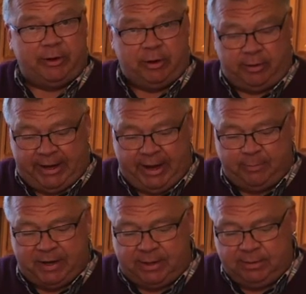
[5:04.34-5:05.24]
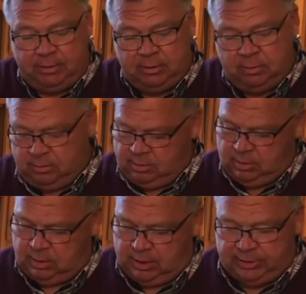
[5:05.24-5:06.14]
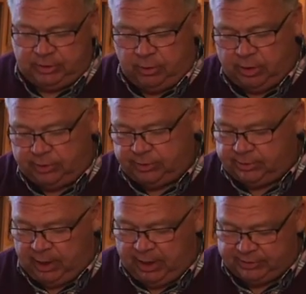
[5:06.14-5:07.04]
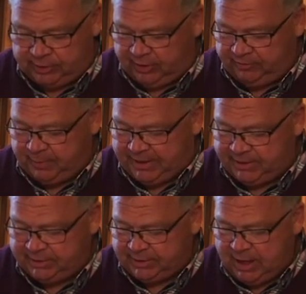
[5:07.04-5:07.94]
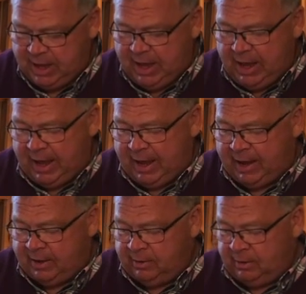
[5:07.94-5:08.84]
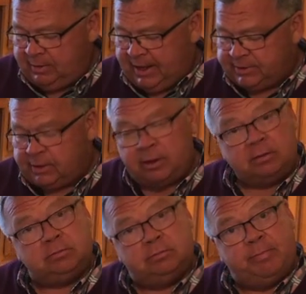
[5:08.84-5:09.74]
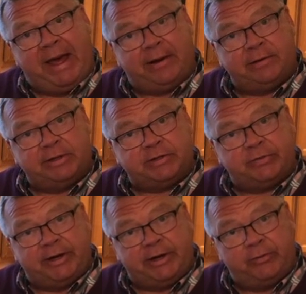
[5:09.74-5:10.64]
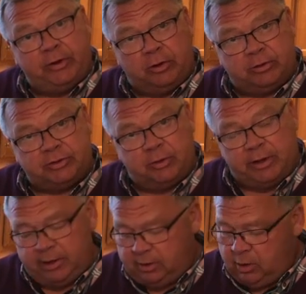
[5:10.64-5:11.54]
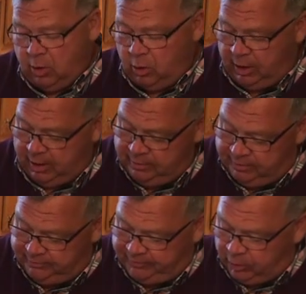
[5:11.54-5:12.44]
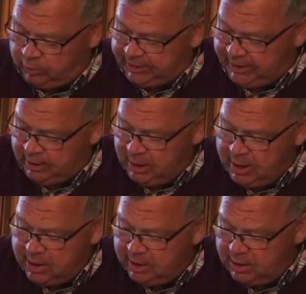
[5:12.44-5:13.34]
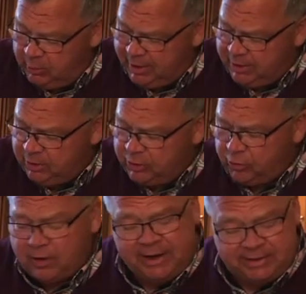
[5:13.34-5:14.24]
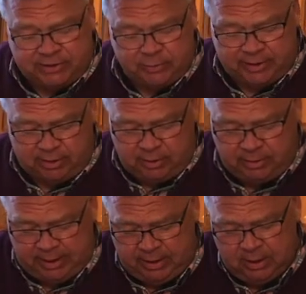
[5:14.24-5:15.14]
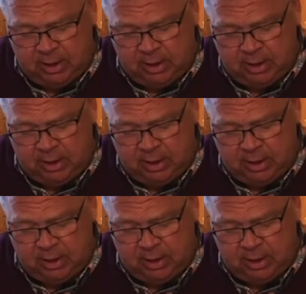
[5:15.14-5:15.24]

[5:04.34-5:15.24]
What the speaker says: we already had beaten into our soft peaks, and that's our batter that's ready to roll. So I'm going to, and the folding, you don't want to go crazy with it, okay?